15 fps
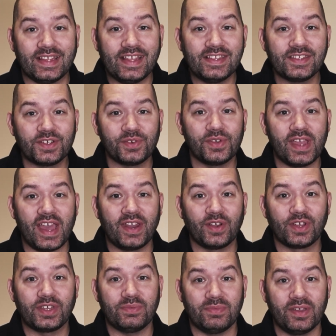Lens
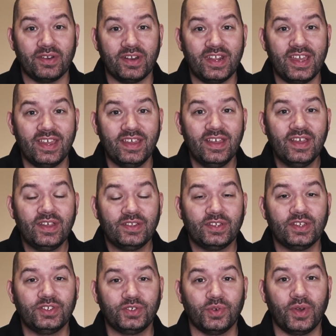creator community
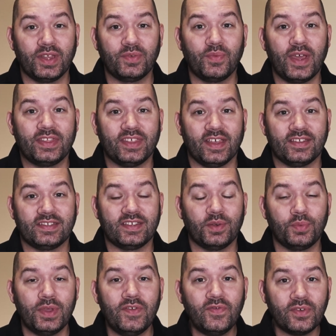to join with us.
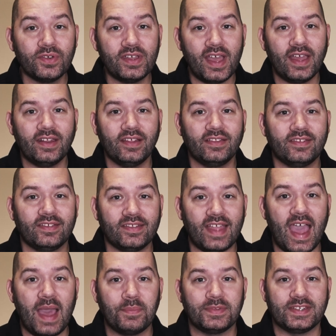So we've created
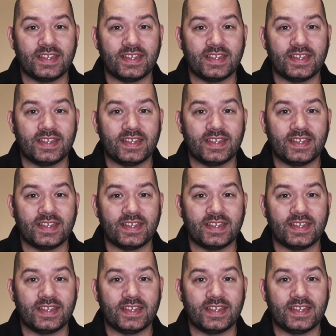Snap